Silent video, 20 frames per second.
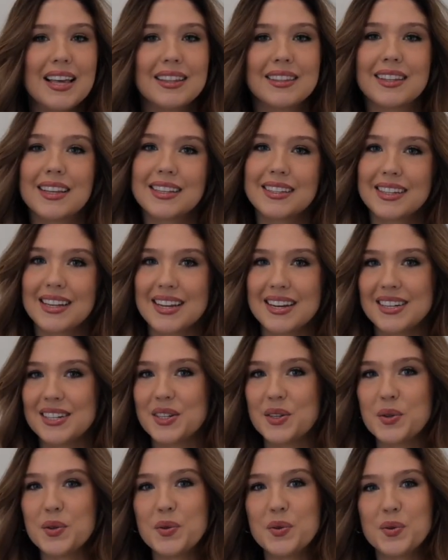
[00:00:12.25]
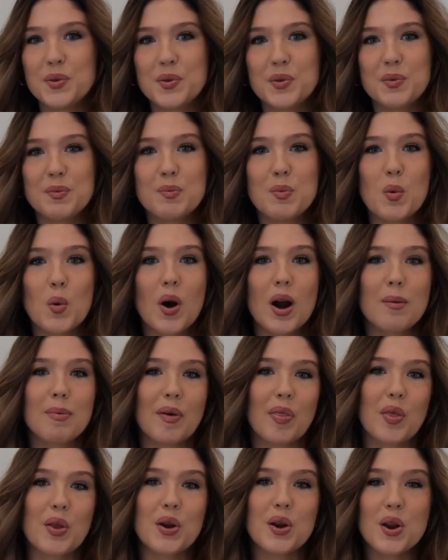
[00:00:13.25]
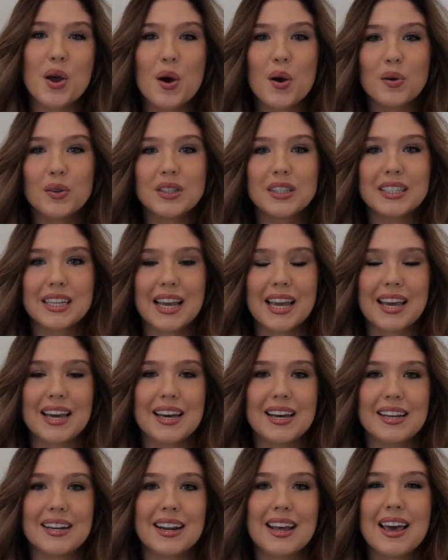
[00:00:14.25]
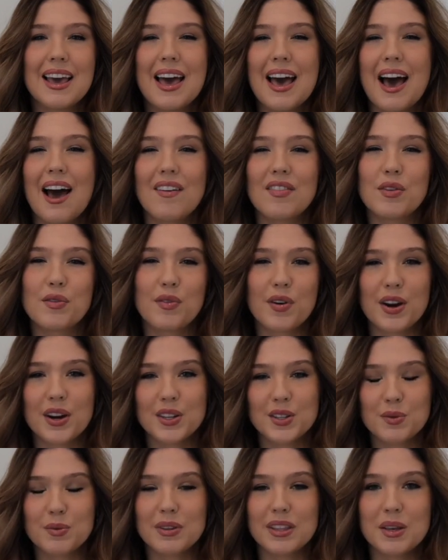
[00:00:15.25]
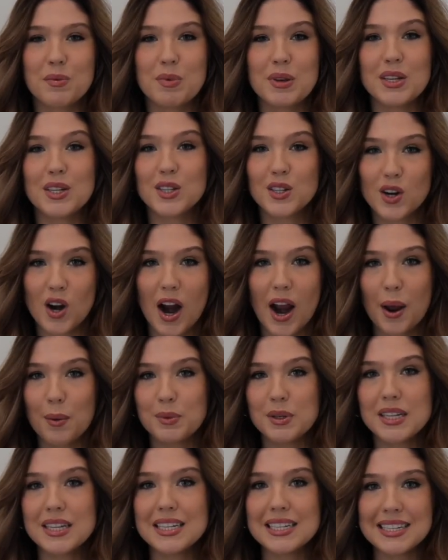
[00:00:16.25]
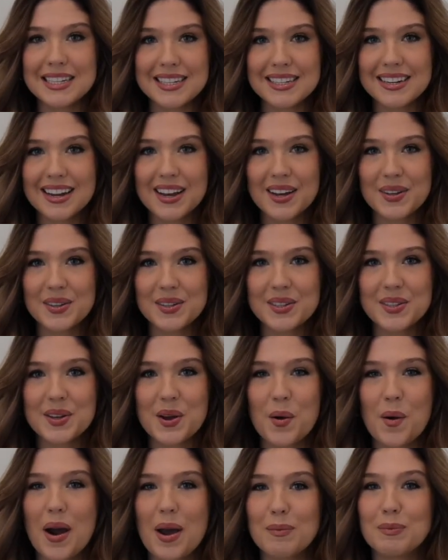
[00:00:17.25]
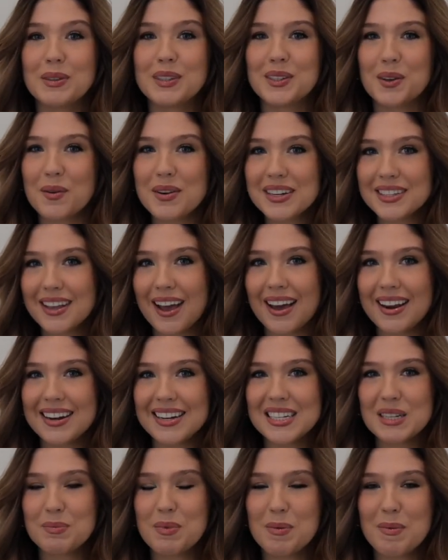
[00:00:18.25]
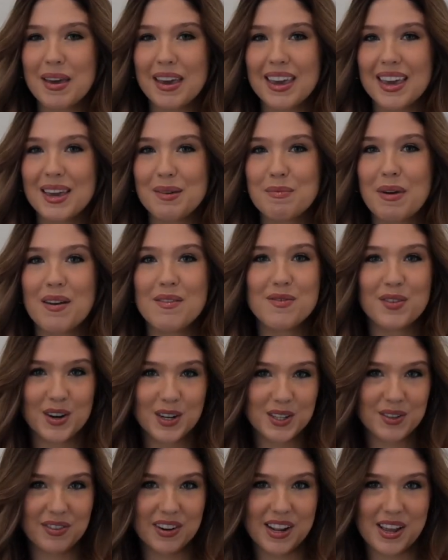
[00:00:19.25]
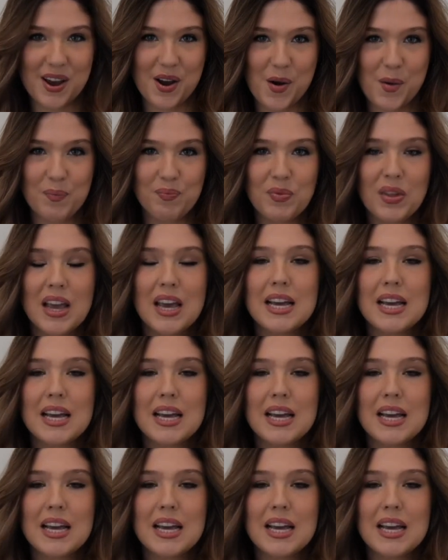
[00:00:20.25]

listen to more about the notes and have the fragrance really be described in detail. So I'm so excited to be making my first video.